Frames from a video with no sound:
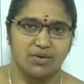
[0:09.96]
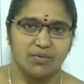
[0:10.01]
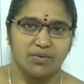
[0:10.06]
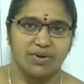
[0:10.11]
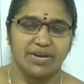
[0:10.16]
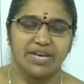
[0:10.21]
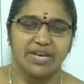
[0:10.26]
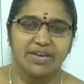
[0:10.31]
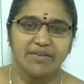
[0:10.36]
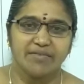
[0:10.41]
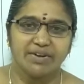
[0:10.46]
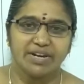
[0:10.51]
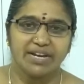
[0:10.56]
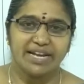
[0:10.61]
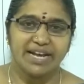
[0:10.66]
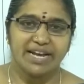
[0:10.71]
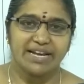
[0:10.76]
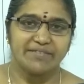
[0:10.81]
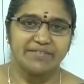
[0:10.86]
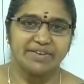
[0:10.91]
Okay, every
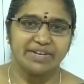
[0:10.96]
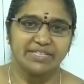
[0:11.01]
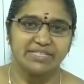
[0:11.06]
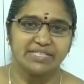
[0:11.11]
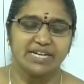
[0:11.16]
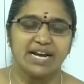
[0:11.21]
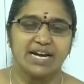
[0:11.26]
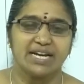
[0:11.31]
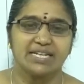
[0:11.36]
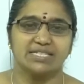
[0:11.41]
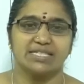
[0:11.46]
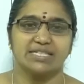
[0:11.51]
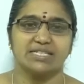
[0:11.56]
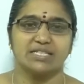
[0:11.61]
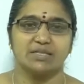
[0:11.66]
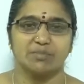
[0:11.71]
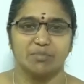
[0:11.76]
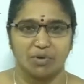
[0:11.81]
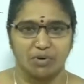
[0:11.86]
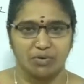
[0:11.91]
language has
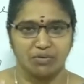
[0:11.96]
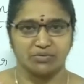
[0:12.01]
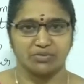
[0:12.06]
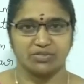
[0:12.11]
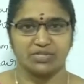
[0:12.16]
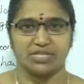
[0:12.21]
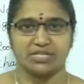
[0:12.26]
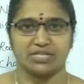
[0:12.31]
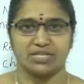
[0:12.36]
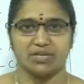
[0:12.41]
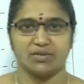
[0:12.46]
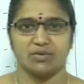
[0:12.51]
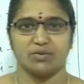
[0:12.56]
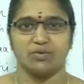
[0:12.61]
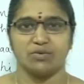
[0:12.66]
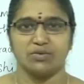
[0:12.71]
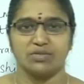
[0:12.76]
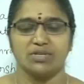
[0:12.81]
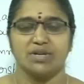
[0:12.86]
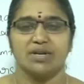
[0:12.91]
its pronunciation
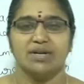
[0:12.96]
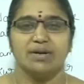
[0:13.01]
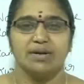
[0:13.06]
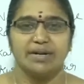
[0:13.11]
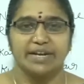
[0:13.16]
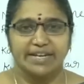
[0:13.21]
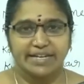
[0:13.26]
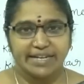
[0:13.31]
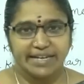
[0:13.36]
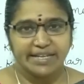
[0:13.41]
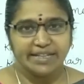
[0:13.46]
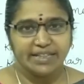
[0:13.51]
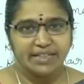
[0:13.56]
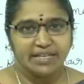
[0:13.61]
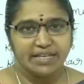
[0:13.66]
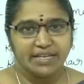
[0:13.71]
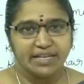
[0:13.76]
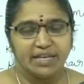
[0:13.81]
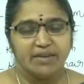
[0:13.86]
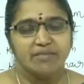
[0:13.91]
rules. In
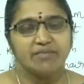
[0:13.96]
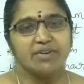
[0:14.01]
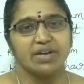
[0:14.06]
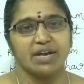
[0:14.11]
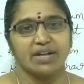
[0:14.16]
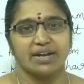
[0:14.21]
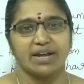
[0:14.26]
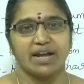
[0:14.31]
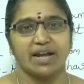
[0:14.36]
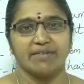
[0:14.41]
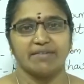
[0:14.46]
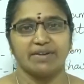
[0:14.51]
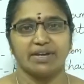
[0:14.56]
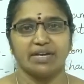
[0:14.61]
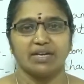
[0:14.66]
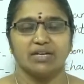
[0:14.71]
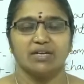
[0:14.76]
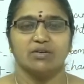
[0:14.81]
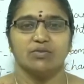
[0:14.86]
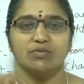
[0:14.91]
Hindi, we are
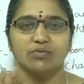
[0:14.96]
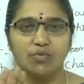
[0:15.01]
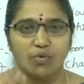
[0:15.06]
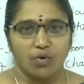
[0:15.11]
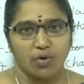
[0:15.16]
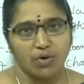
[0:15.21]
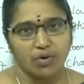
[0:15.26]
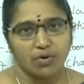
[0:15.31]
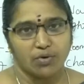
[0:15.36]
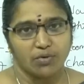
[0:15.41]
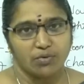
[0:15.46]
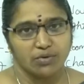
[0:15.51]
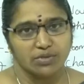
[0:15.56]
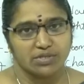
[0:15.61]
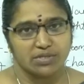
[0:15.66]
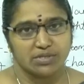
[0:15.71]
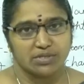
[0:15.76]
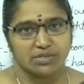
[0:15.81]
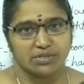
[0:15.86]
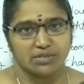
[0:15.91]
having 4
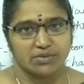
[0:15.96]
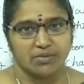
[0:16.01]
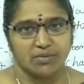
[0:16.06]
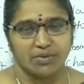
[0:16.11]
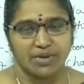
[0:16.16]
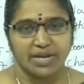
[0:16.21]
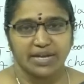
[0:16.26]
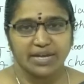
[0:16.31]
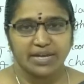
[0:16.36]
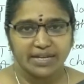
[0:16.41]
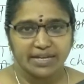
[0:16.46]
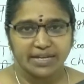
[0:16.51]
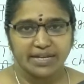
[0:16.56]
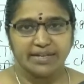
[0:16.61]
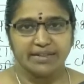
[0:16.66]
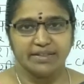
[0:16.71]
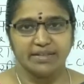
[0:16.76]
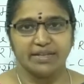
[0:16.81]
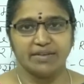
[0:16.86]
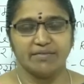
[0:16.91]
rules. Okay, in
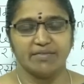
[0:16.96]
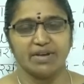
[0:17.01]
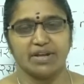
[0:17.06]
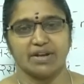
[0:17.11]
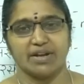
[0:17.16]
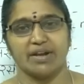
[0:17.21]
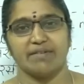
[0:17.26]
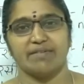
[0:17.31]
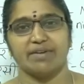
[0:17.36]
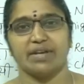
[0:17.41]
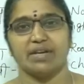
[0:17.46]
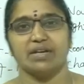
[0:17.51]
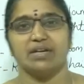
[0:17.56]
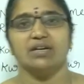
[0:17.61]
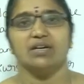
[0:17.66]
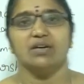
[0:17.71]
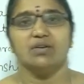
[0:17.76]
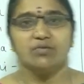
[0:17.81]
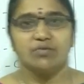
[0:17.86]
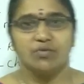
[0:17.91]
Hindi, we are having
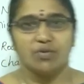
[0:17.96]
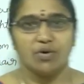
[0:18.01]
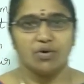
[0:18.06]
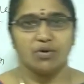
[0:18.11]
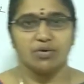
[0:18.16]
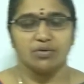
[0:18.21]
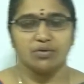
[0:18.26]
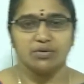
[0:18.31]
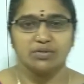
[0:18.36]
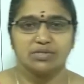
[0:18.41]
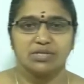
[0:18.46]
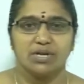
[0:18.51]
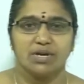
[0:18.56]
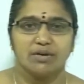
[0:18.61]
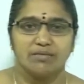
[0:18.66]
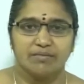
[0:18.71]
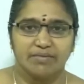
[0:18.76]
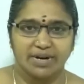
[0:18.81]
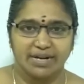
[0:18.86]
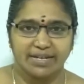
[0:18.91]
4 rules.
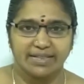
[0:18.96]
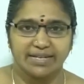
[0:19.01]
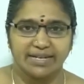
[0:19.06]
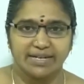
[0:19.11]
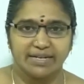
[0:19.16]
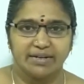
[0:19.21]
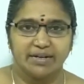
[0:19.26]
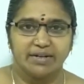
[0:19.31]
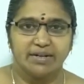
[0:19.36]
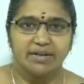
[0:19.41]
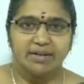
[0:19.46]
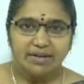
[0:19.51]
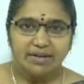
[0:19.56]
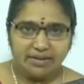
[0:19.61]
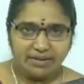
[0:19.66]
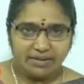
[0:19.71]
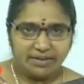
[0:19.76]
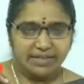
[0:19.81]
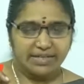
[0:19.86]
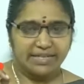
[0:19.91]
For that,
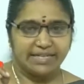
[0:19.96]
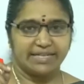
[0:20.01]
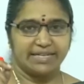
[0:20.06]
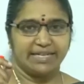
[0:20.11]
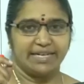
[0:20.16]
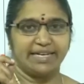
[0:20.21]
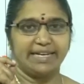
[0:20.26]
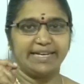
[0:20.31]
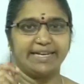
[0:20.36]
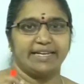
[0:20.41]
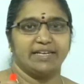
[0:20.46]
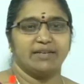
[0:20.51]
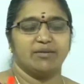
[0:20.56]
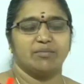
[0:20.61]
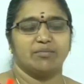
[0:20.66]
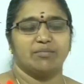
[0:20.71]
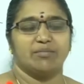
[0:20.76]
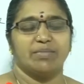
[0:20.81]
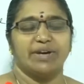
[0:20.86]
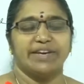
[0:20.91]

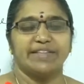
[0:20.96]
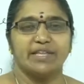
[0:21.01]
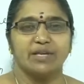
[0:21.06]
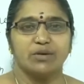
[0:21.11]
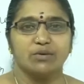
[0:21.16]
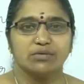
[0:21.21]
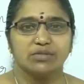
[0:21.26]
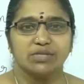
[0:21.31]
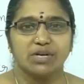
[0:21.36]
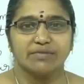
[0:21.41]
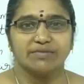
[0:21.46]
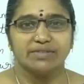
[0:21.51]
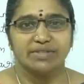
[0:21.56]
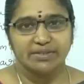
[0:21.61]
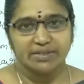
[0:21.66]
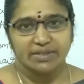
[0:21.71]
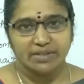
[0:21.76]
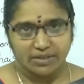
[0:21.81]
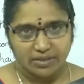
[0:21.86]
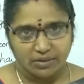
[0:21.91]
by the use of
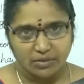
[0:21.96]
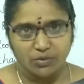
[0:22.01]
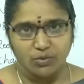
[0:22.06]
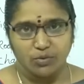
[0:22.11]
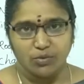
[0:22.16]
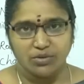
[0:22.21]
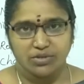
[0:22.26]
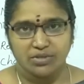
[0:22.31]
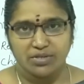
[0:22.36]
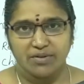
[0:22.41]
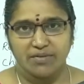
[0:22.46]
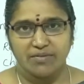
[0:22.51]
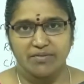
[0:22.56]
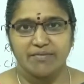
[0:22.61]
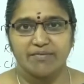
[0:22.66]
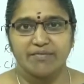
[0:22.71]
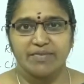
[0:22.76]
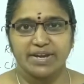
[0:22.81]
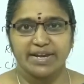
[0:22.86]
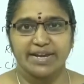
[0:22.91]
the rules,
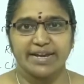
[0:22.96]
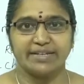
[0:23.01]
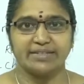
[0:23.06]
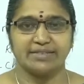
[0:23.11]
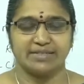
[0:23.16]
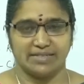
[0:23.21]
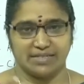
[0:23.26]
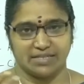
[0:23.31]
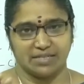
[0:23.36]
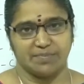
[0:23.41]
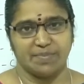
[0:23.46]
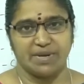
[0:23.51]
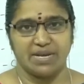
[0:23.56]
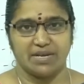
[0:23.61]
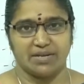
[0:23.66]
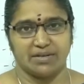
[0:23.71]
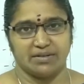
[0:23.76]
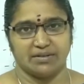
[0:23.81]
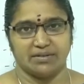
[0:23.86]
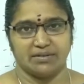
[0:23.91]
we can
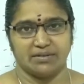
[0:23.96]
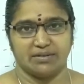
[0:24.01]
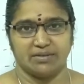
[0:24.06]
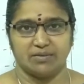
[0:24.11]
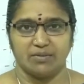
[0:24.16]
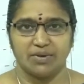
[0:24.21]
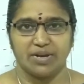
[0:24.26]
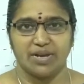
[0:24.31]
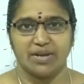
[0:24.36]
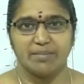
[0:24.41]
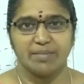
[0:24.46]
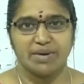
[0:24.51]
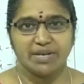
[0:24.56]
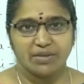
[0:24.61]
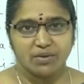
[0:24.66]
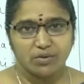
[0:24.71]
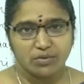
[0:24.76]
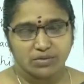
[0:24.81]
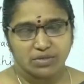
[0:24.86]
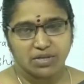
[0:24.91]
speak. Okay, by
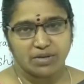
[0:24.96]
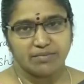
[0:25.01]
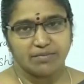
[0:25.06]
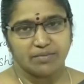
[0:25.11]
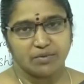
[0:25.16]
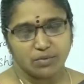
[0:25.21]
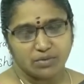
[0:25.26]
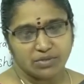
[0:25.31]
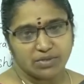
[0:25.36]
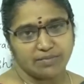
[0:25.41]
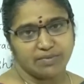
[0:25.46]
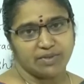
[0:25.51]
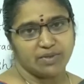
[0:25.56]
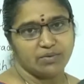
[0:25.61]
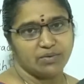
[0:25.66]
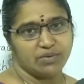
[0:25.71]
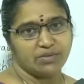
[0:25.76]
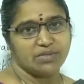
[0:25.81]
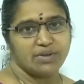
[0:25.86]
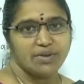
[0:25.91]
the rules of the
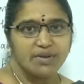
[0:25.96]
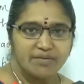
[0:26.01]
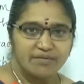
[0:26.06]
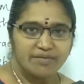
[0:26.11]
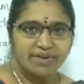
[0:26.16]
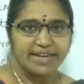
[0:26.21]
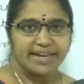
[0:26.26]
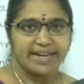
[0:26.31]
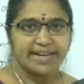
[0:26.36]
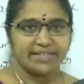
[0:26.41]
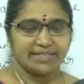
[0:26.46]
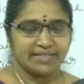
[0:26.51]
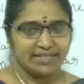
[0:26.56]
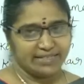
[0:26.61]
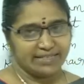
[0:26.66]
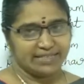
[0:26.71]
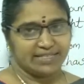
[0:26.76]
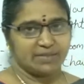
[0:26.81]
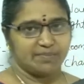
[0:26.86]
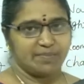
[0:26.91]
rules, we can
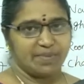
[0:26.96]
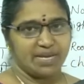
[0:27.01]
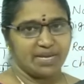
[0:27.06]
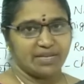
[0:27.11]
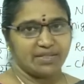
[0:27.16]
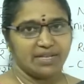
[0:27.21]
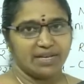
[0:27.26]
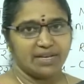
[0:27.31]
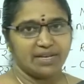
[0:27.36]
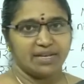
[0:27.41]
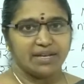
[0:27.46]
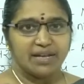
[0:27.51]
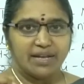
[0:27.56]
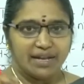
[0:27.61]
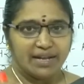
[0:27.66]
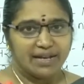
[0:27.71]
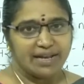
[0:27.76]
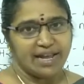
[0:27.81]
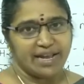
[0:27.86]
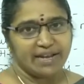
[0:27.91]
speak the
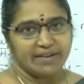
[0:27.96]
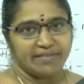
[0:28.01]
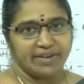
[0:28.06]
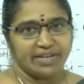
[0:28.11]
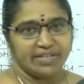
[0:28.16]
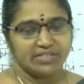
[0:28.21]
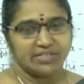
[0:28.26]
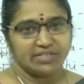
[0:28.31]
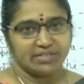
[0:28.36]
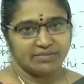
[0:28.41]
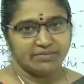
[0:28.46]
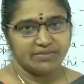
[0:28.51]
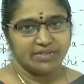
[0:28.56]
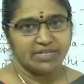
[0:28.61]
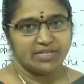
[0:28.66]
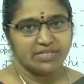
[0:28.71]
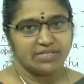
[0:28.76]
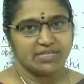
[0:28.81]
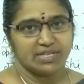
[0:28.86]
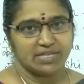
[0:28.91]
language,
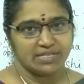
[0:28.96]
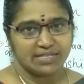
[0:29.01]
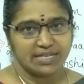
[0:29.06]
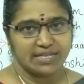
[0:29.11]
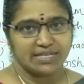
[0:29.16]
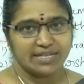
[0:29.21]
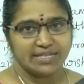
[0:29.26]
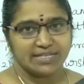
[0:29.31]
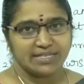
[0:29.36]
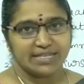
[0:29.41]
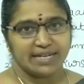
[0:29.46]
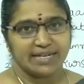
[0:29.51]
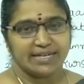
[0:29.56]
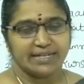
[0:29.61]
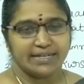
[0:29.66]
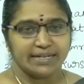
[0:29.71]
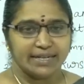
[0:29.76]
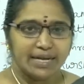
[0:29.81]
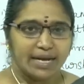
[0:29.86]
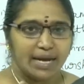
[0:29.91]
words, sentence, and
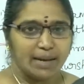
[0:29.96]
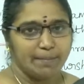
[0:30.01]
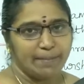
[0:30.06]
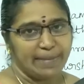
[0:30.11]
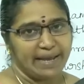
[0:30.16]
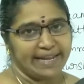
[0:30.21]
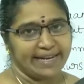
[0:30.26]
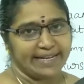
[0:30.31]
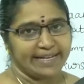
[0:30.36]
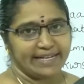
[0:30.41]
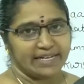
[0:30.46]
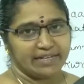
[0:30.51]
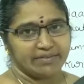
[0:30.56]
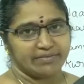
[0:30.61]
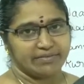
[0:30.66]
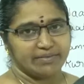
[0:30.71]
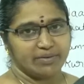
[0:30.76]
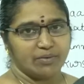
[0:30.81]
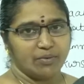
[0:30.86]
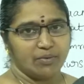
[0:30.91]
a
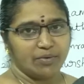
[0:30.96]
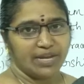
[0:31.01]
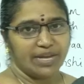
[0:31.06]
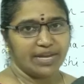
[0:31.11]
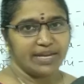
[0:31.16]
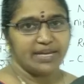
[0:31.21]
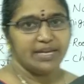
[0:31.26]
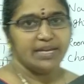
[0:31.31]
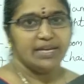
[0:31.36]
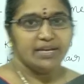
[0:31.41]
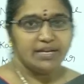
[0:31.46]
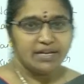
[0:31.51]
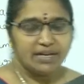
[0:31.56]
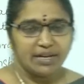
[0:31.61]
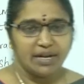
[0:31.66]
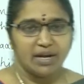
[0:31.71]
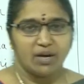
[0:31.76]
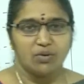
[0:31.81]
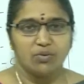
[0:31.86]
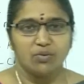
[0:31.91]
paragraph. Okay,
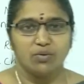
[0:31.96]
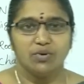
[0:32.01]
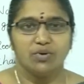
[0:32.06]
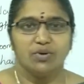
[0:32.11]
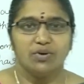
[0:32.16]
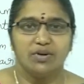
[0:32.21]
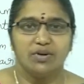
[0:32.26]
now